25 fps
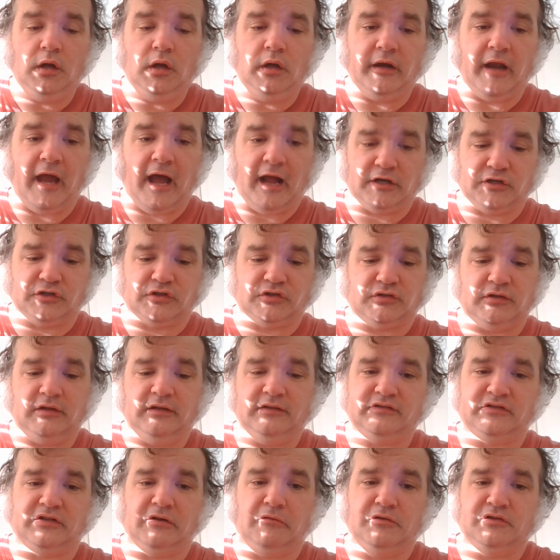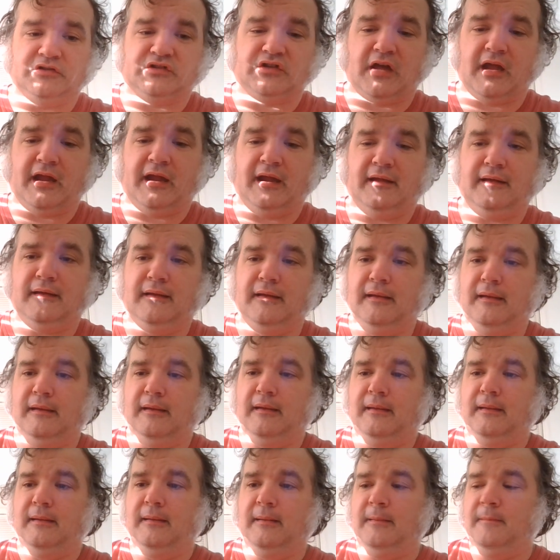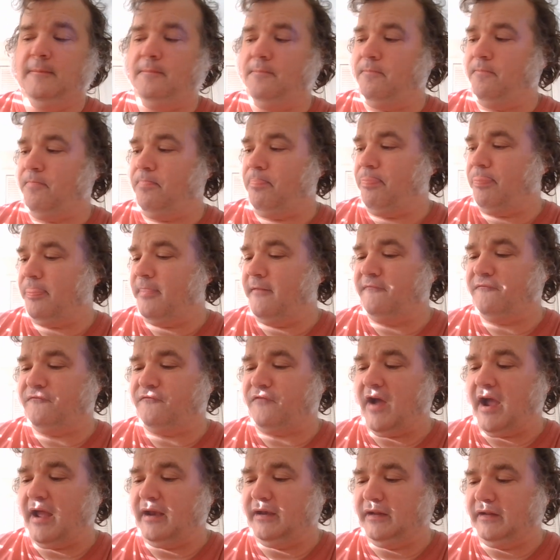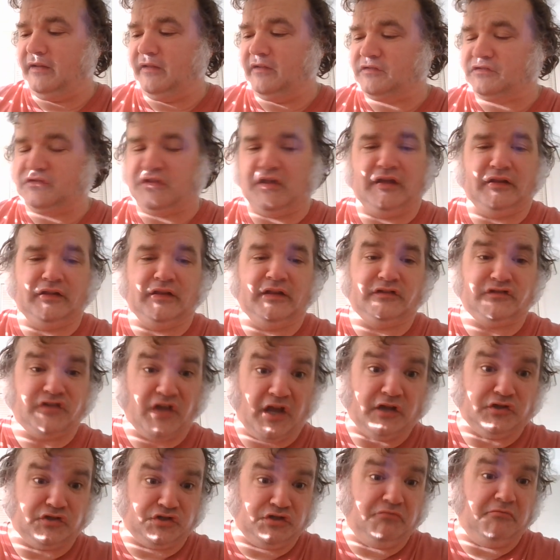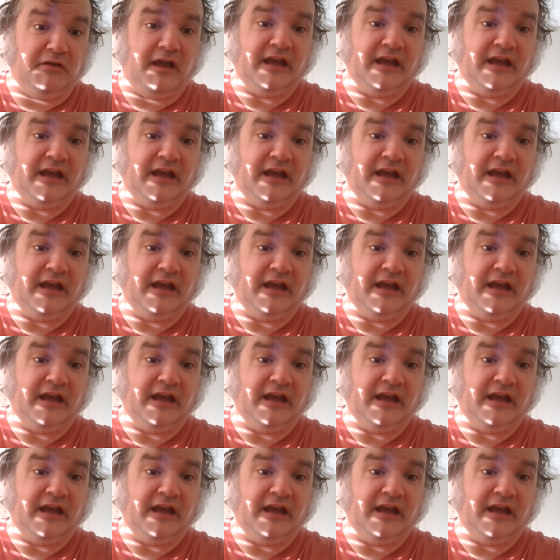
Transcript: Not just. So it's like finding this thing that tells you